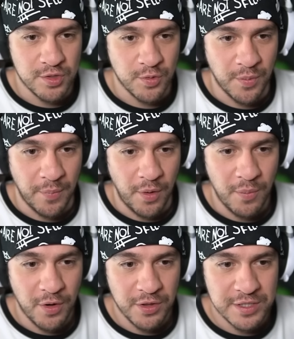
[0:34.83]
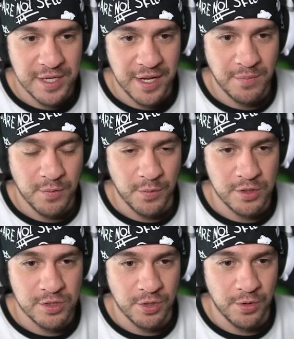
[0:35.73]
this with my mom all the time. We
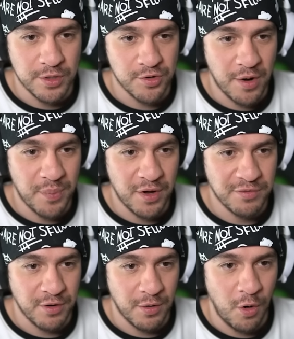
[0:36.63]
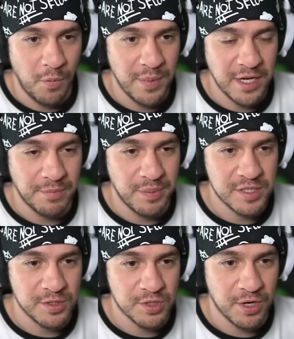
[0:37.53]
used to go and drop off homemade
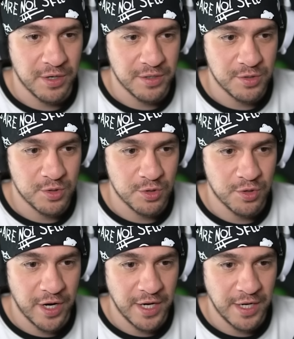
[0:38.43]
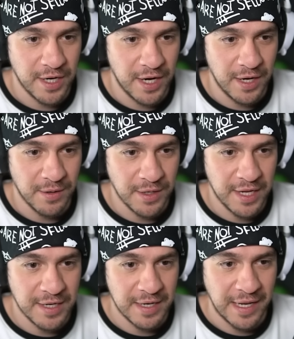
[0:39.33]
business cards to try and
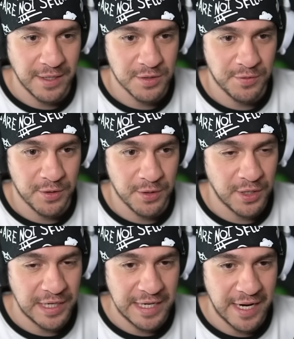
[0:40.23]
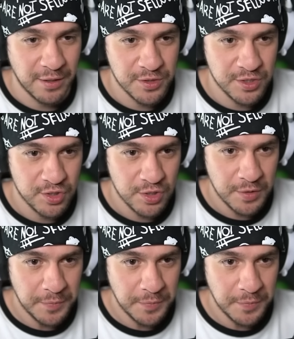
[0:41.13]
get clients for her to clean houses.